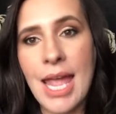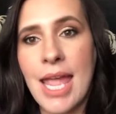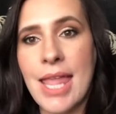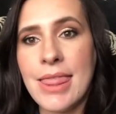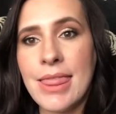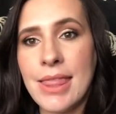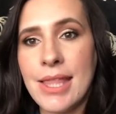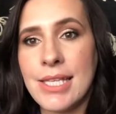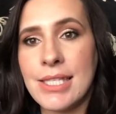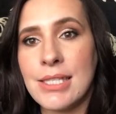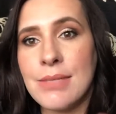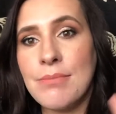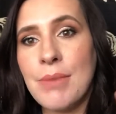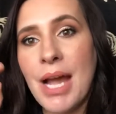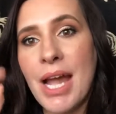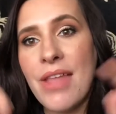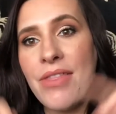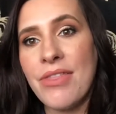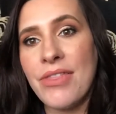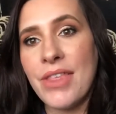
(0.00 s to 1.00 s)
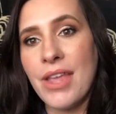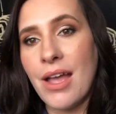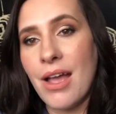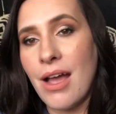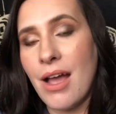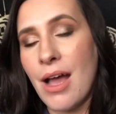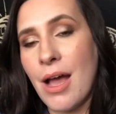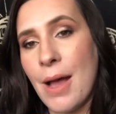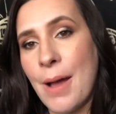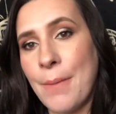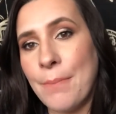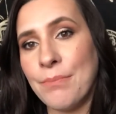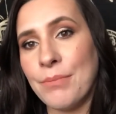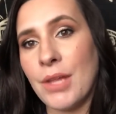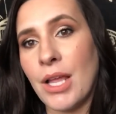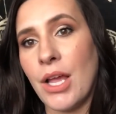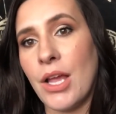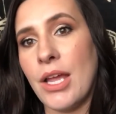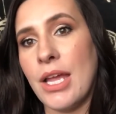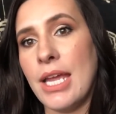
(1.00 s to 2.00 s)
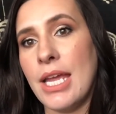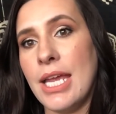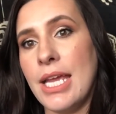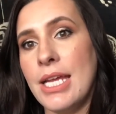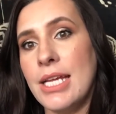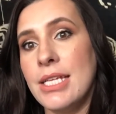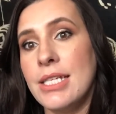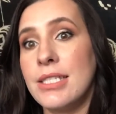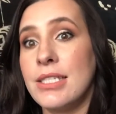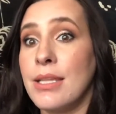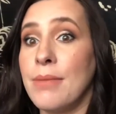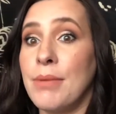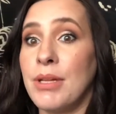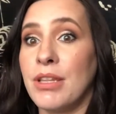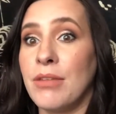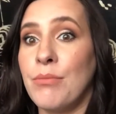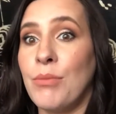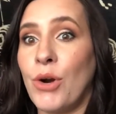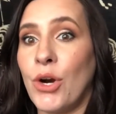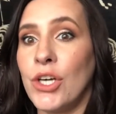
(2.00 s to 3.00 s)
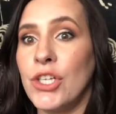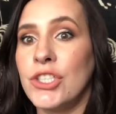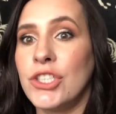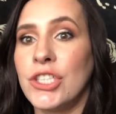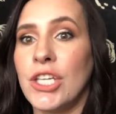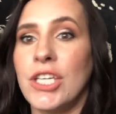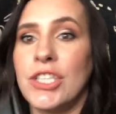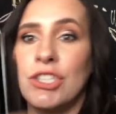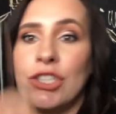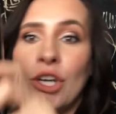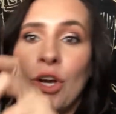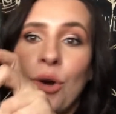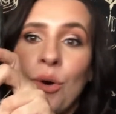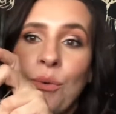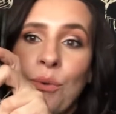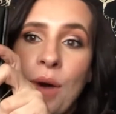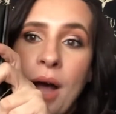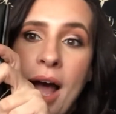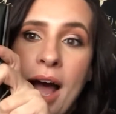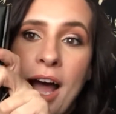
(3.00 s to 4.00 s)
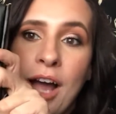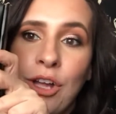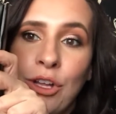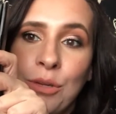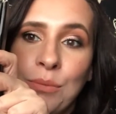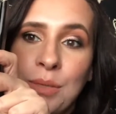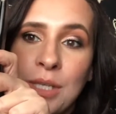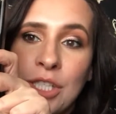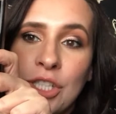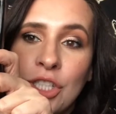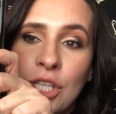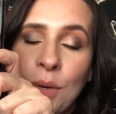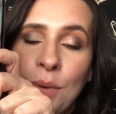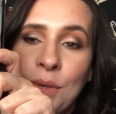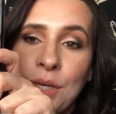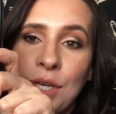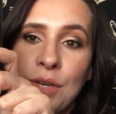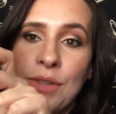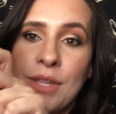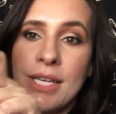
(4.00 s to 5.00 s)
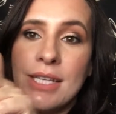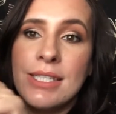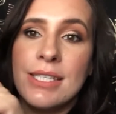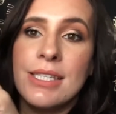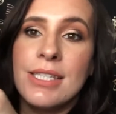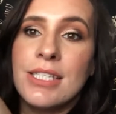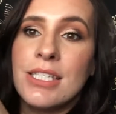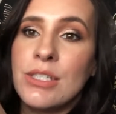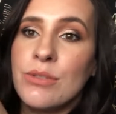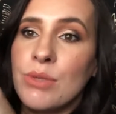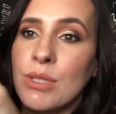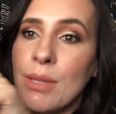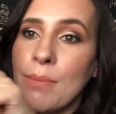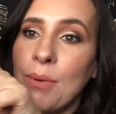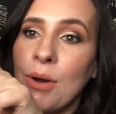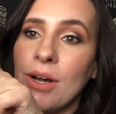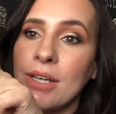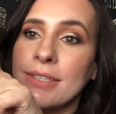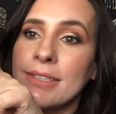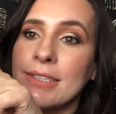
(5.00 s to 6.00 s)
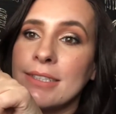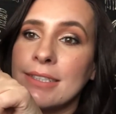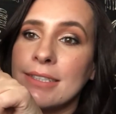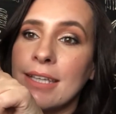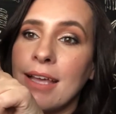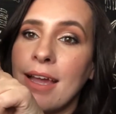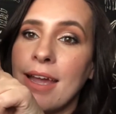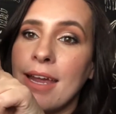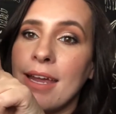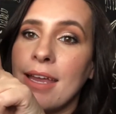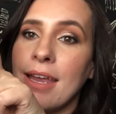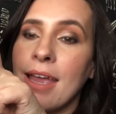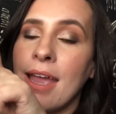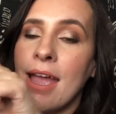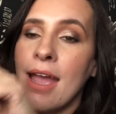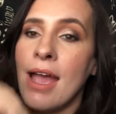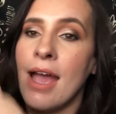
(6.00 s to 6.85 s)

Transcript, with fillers: And this month um, is the month of March, so I'll be showing you this. And this is what the box looks like.